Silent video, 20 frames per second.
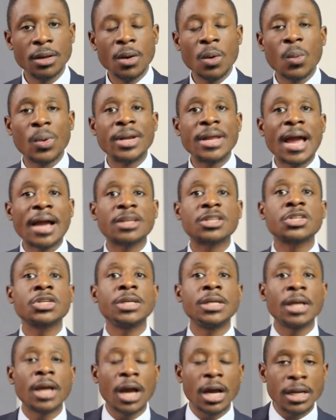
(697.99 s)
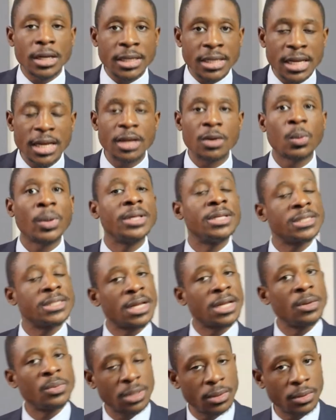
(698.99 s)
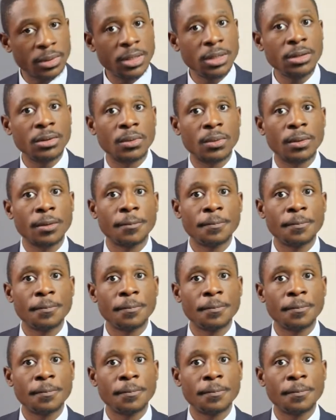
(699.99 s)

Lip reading: when he actually did what he said he was going to do.